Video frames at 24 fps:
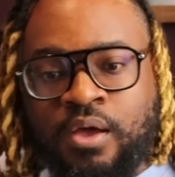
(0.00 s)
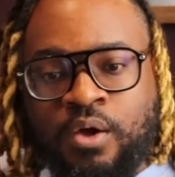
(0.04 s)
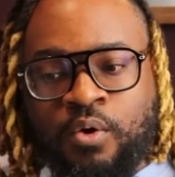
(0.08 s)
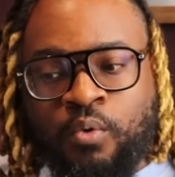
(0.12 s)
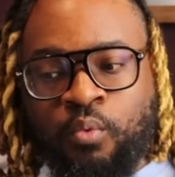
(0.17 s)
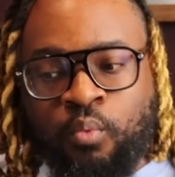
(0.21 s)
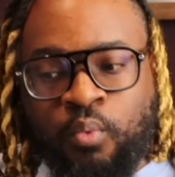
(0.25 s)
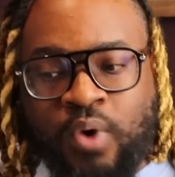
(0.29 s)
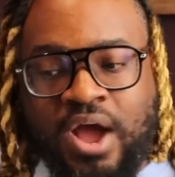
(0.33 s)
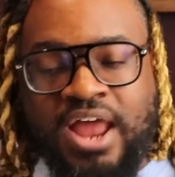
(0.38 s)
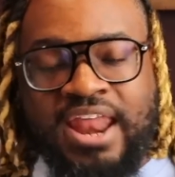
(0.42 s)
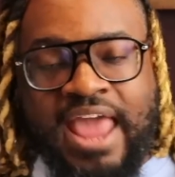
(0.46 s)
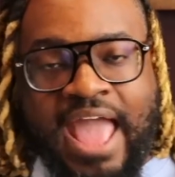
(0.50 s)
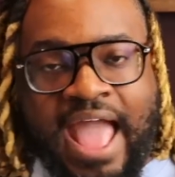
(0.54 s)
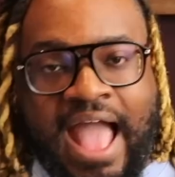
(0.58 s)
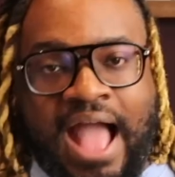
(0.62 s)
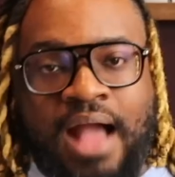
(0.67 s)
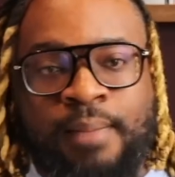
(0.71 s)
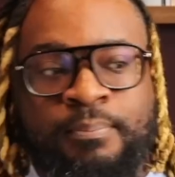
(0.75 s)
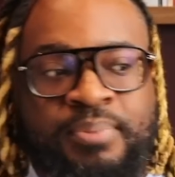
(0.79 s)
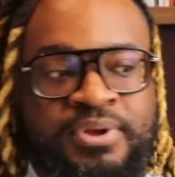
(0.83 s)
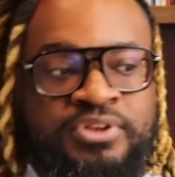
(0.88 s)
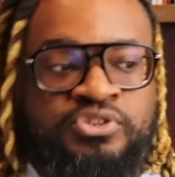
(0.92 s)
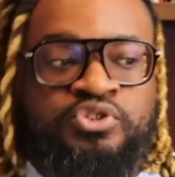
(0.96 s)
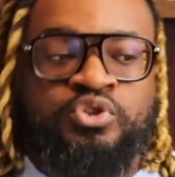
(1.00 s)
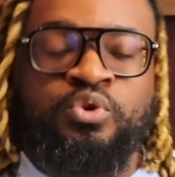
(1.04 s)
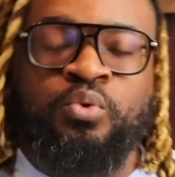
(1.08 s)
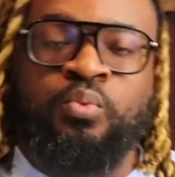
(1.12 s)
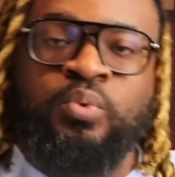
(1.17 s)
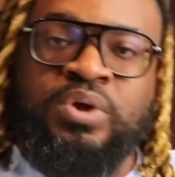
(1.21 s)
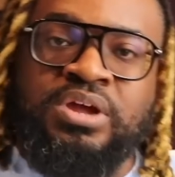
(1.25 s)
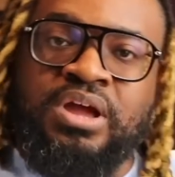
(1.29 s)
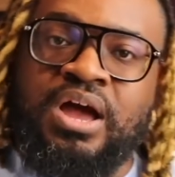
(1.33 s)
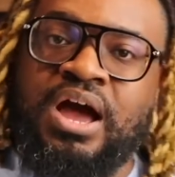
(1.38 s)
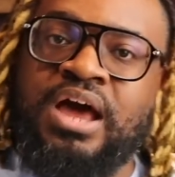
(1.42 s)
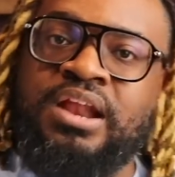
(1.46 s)
what happened to
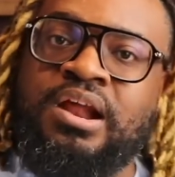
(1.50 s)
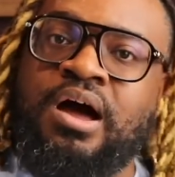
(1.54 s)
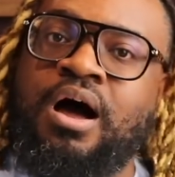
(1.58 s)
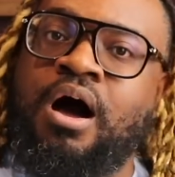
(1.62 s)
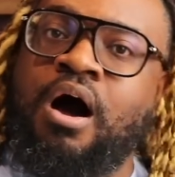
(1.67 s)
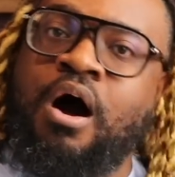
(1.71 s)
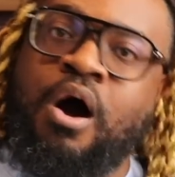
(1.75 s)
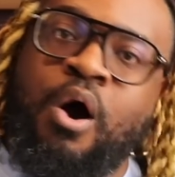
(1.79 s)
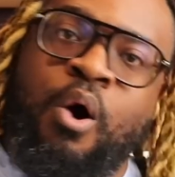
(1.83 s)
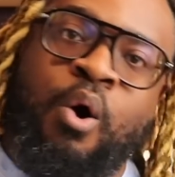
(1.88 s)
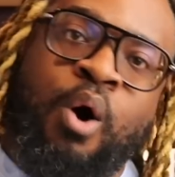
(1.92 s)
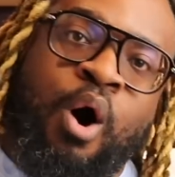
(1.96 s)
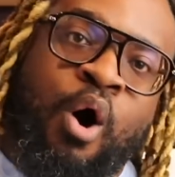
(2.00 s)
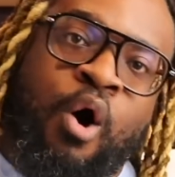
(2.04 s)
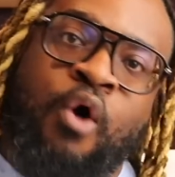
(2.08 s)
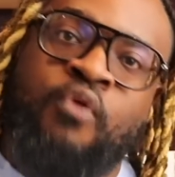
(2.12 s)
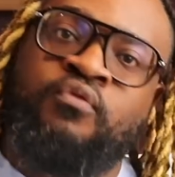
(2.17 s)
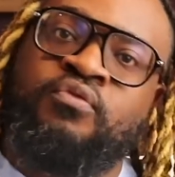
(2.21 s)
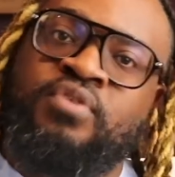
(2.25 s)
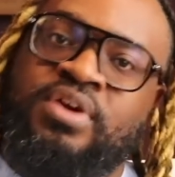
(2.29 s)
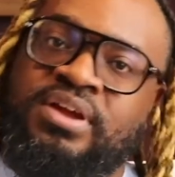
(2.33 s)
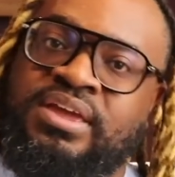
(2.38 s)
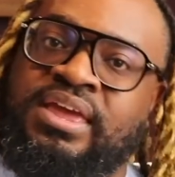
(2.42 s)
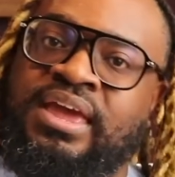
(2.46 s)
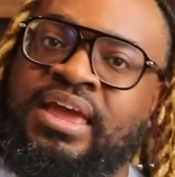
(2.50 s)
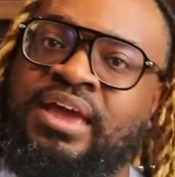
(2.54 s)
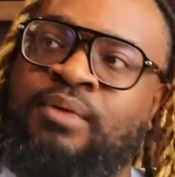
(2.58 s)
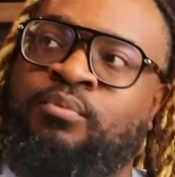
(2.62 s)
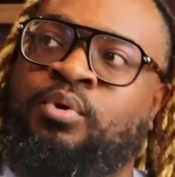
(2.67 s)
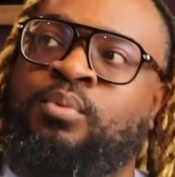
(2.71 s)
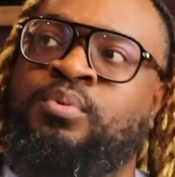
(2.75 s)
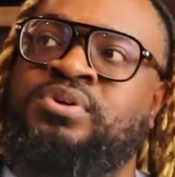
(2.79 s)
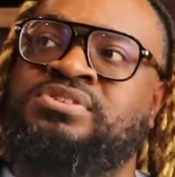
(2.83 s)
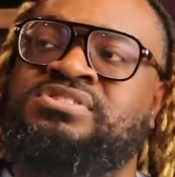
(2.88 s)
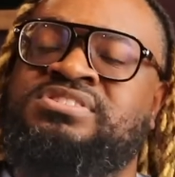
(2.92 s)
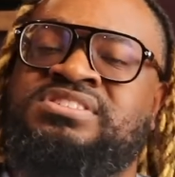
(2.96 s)
Rihanna all over again,
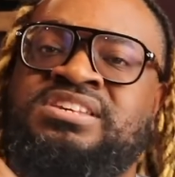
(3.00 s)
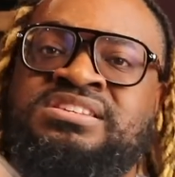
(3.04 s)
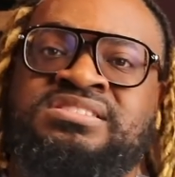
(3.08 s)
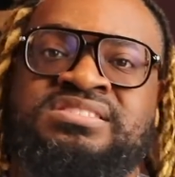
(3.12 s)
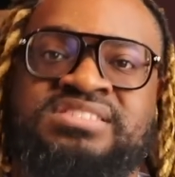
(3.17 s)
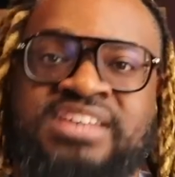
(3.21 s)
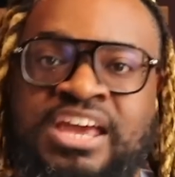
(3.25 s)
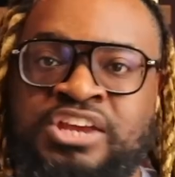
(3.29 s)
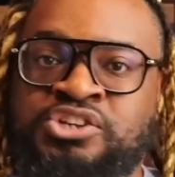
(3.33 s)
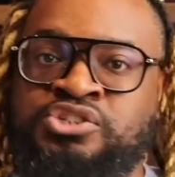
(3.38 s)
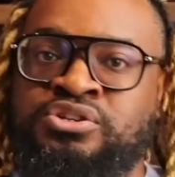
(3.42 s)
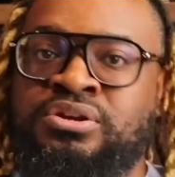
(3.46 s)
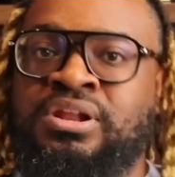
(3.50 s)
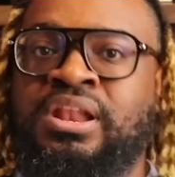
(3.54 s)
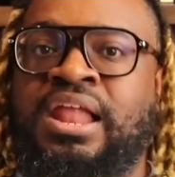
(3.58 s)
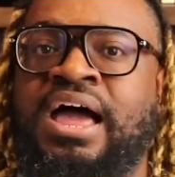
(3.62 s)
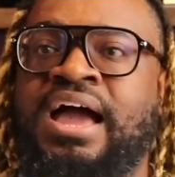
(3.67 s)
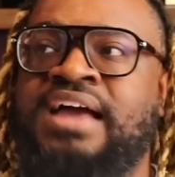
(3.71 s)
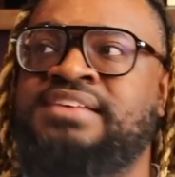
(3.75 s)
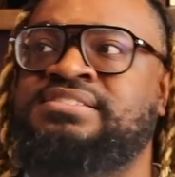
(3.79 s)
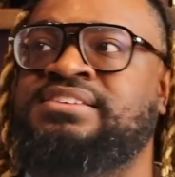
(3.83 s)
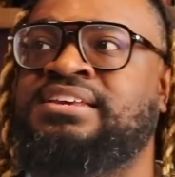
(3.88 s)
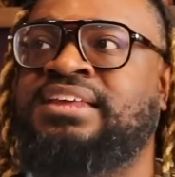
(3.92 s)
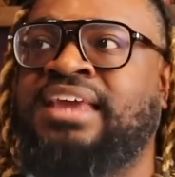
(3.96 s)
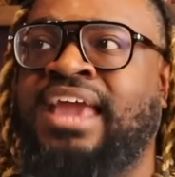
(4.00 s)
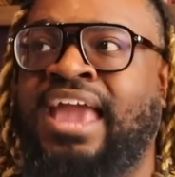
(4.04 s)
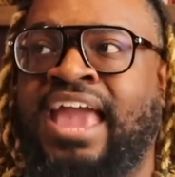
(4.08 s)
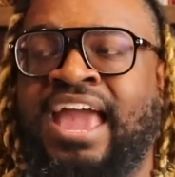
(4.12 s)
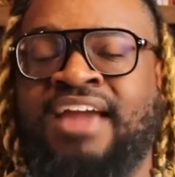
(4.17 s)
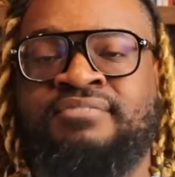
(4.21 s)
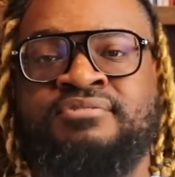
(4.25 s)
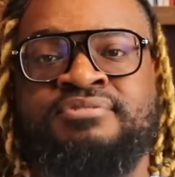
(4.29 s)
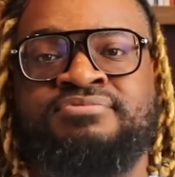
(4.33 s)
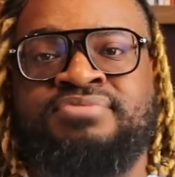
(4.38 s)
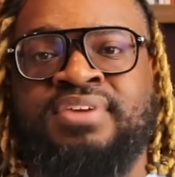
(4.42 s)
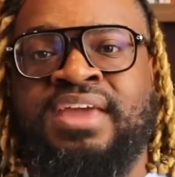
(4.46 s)
where we're sensationalizing
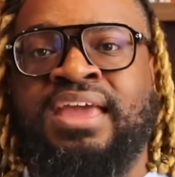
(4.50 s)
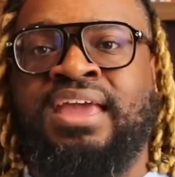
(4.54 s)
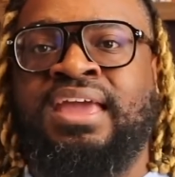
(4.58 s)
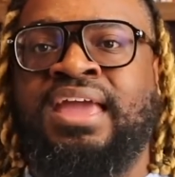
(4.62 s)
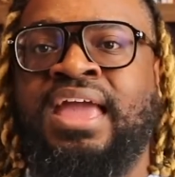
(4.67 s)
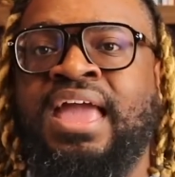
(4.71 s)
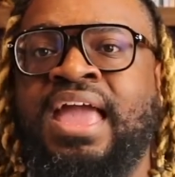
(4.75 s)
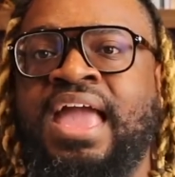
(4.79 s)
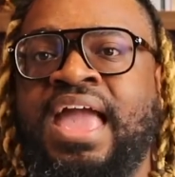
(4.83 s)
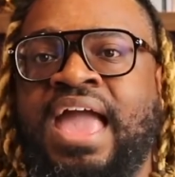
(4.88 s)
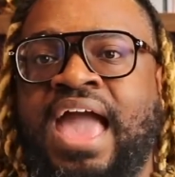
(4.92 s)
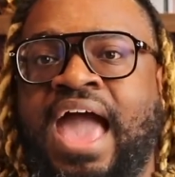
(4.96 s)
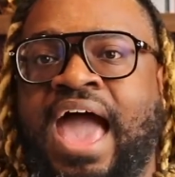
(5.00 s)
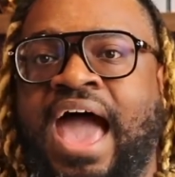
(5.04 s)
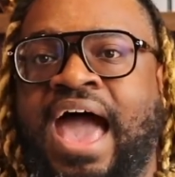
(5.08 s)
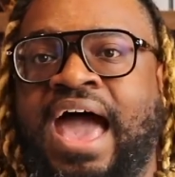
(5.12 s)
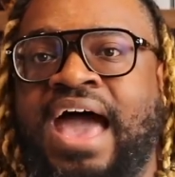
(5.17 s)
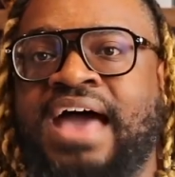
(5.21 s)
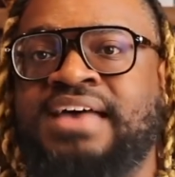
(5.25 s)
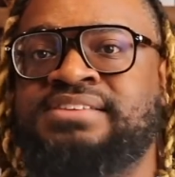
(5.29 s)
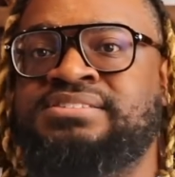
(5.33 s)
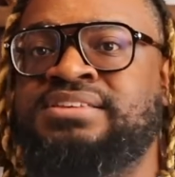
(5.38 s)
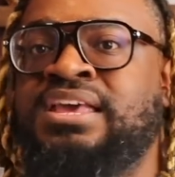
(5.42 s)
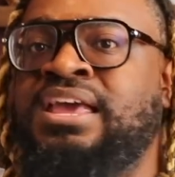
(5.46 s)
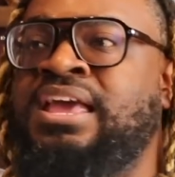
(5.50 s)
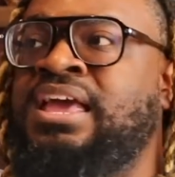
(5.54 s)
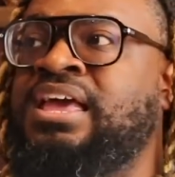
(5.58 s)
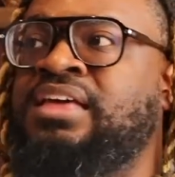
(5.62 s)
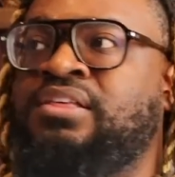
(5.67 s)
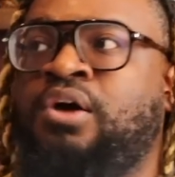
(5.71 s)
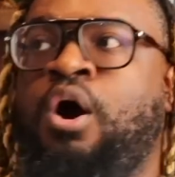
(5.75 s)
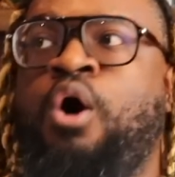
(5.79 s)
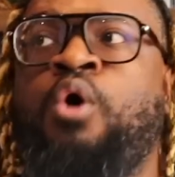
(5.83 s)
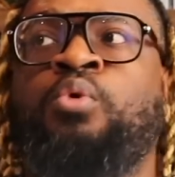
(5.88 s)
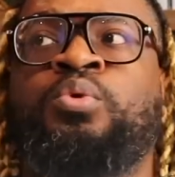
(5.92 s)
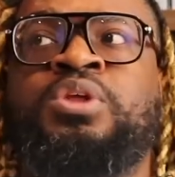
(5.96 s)
everything as,
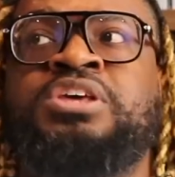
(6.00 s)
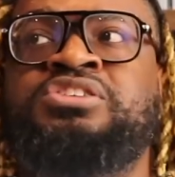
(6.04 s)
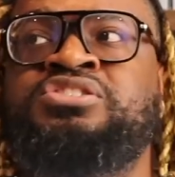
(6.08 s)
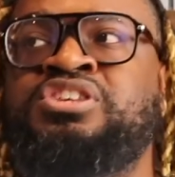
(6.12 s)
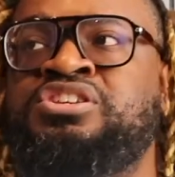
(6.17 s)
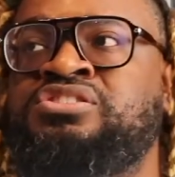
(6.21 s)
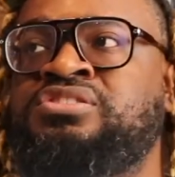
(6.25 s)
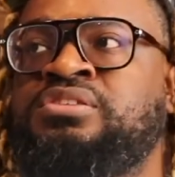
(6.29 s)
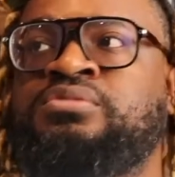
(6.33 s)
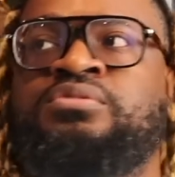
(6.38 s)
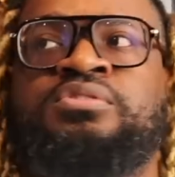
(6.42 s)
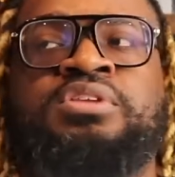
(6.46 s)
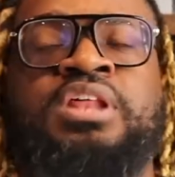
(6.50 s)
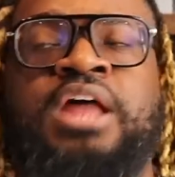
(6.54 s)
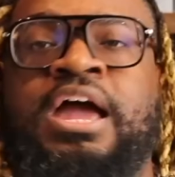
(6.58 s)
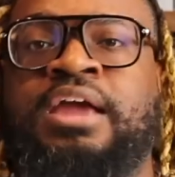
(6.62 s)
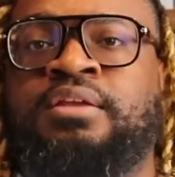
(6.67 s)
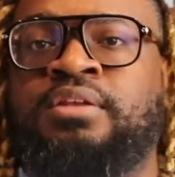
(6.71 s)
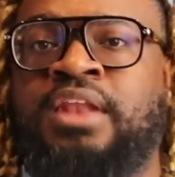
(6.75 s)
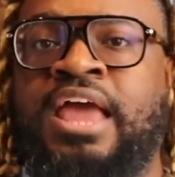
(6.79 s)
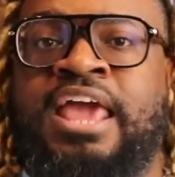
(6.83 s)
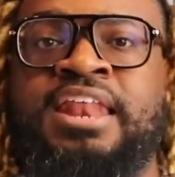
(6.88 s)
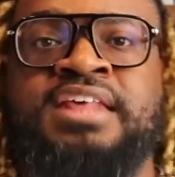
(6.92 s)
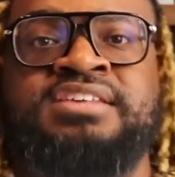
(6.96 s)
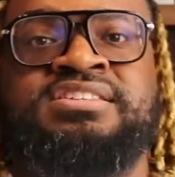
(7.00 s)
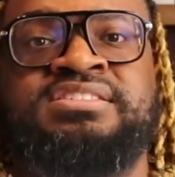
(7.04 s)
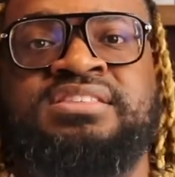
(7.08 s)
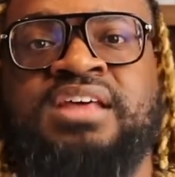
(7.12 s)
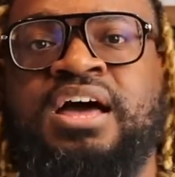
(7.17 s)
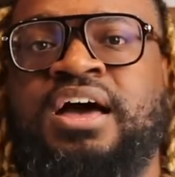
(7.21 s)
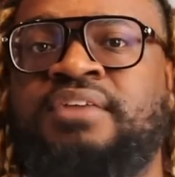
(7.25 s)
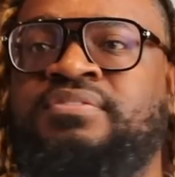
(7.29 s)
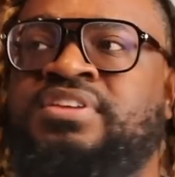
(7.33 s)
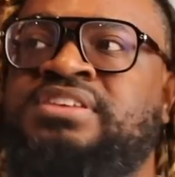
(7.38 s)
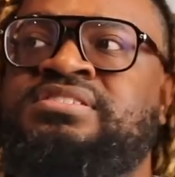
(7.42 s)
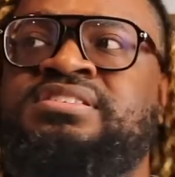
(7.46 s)
oh, this is like latest
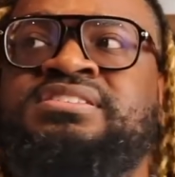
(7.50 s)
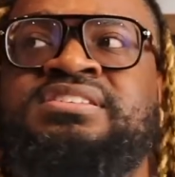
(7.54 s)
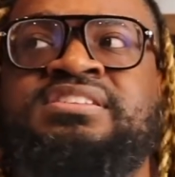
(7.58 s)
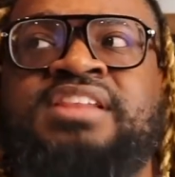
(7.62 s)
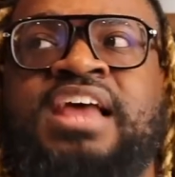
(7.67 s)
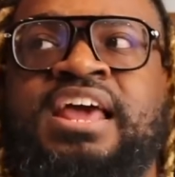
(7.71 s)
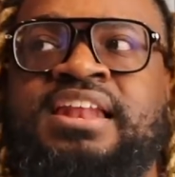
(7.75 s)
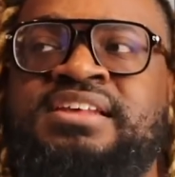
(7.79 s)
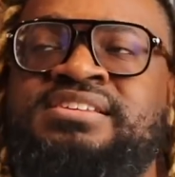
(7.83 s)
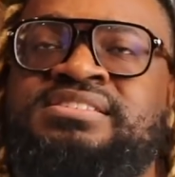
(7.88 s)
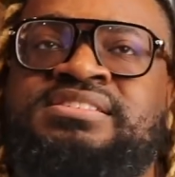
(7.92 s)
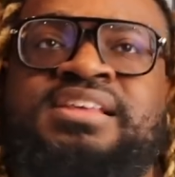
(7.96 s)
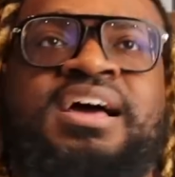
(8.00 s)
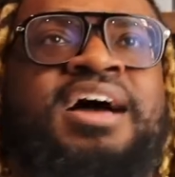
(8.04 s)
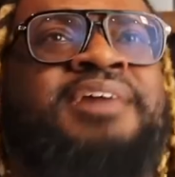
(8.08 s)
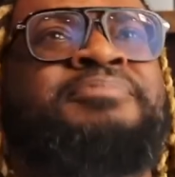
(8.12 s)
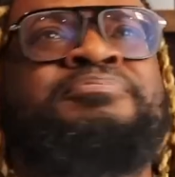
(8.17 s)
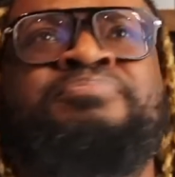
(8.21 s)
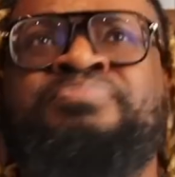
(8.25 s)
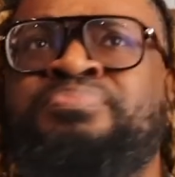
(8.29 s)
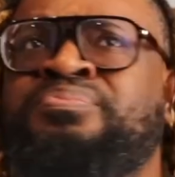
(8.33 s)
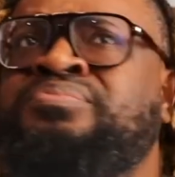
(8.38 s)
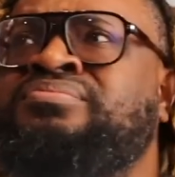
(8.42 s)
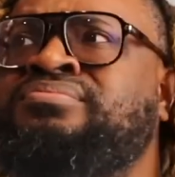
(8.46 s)
stuff. This is latest stuff.